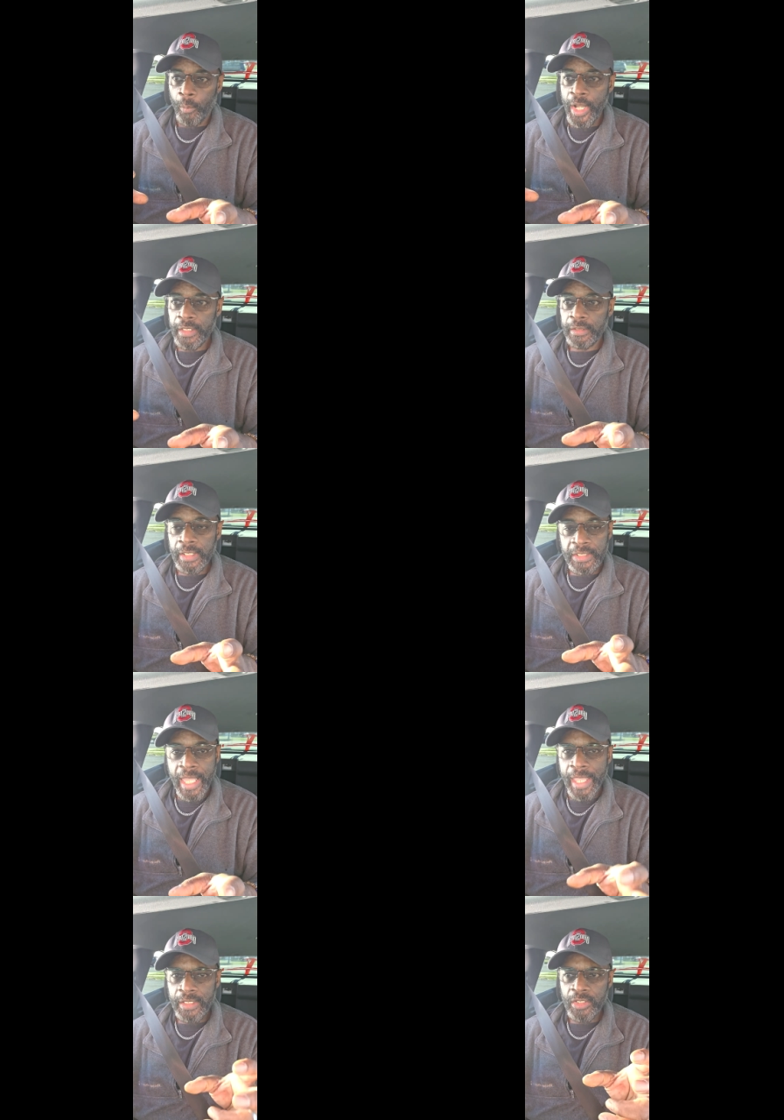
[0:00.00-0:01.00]
But the
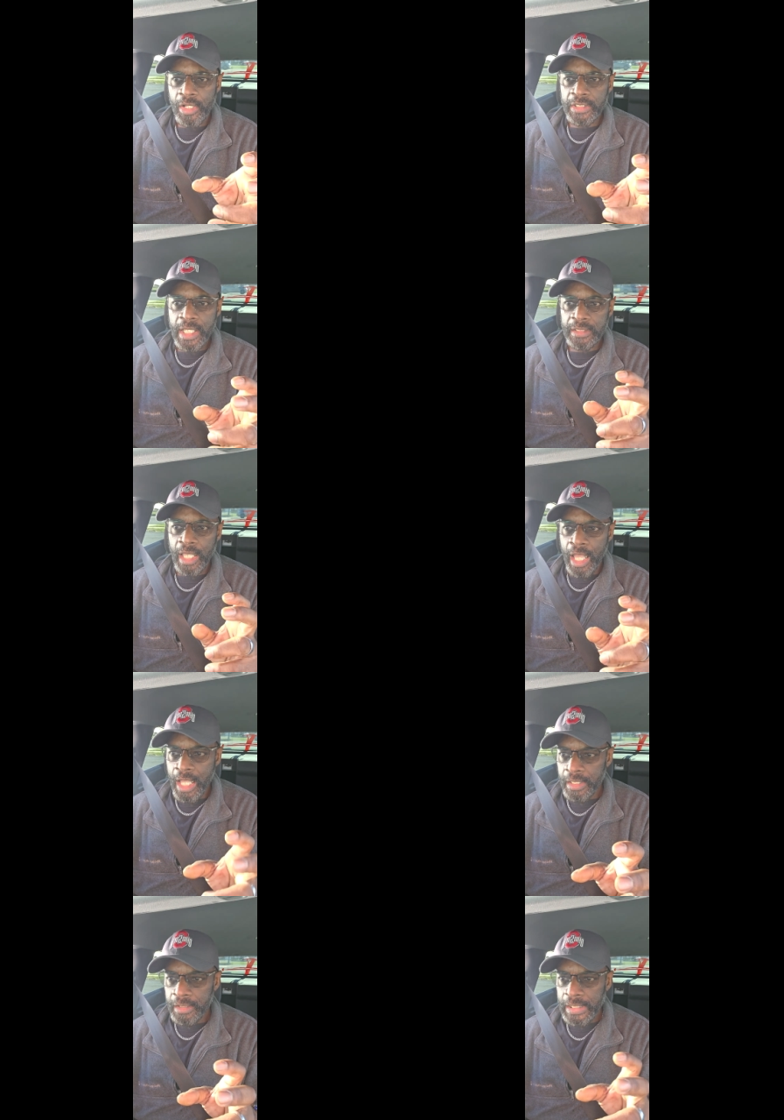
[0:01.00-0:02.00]
things are just
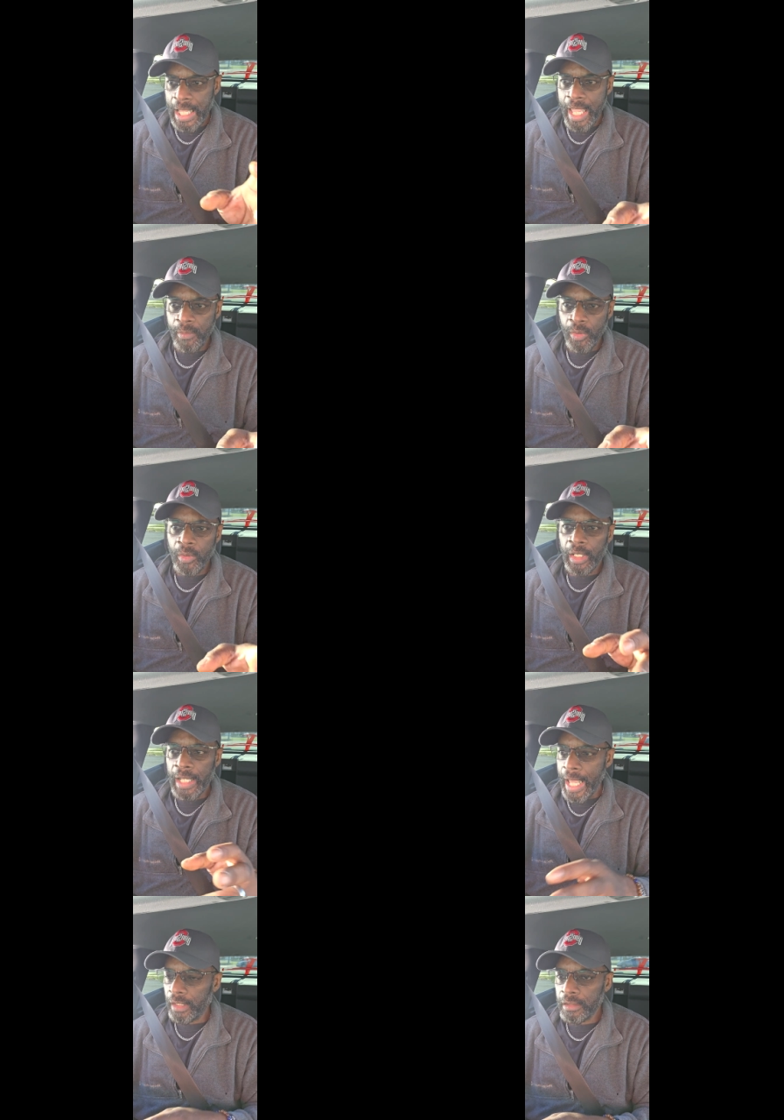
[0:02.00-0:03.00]
undeniable.
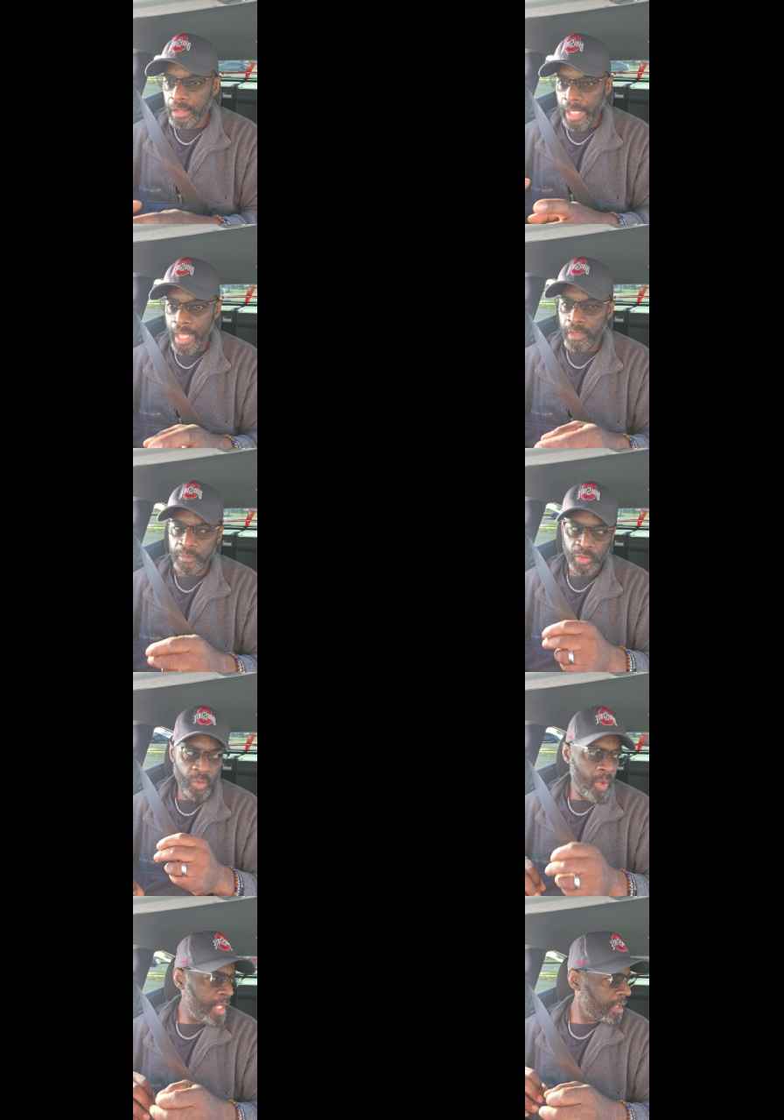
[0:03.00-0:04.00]
Got to look at them,
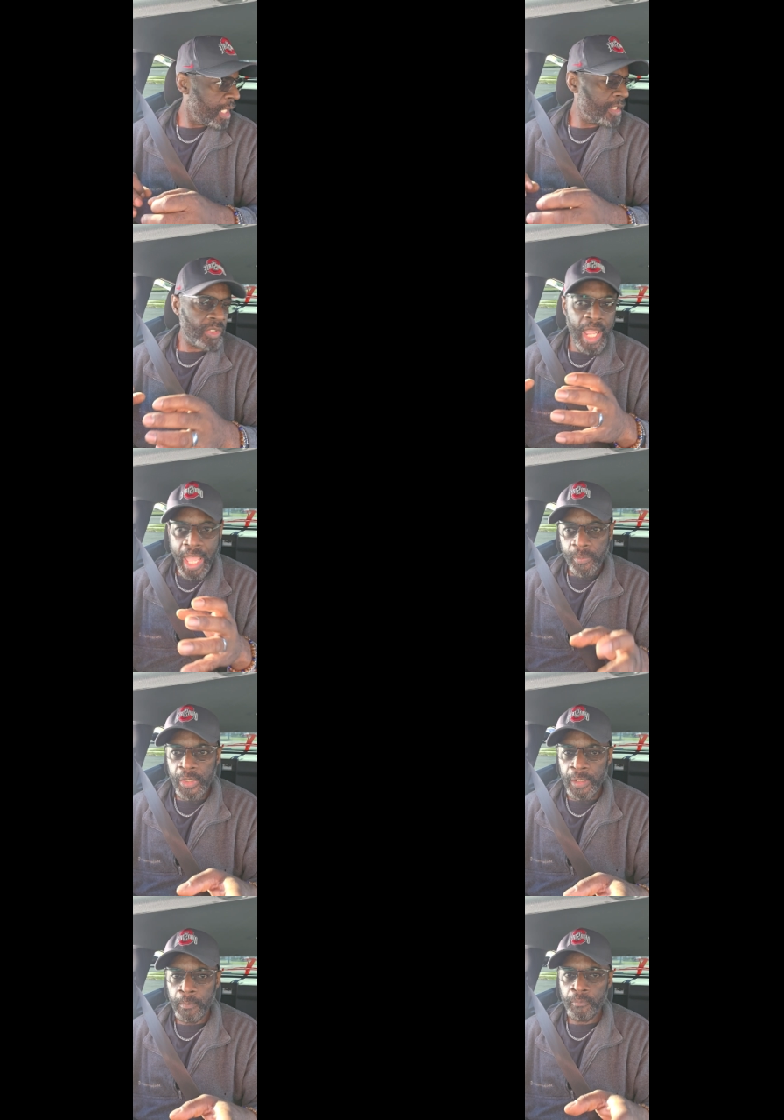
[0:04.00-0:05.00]
the way things are
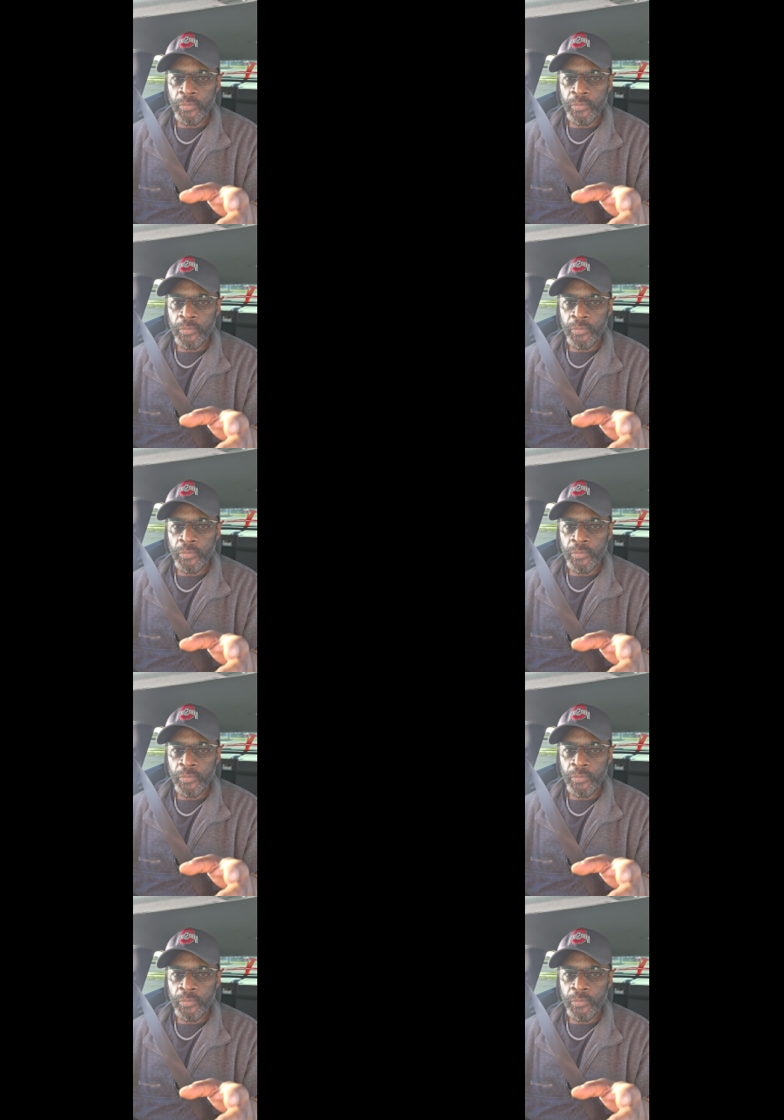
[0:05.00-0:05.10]
happening.